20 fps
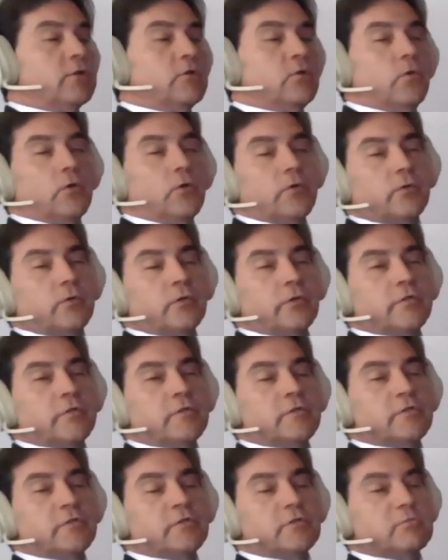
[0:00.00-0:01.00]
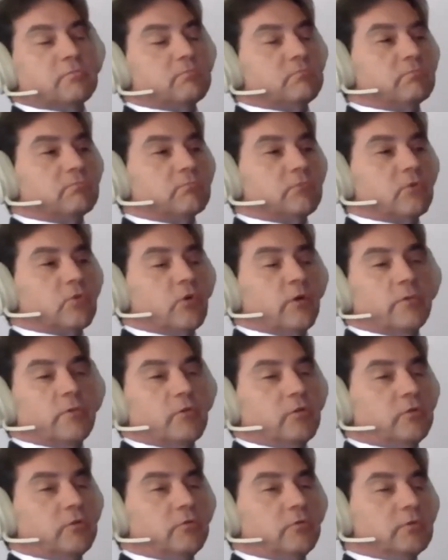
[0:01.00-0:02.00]
court orders,
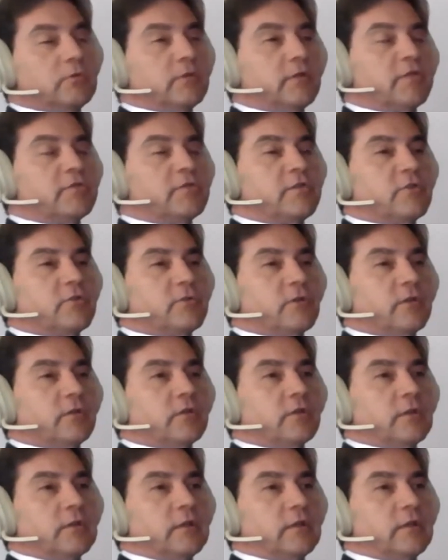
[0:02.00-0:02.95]
criminal, etc.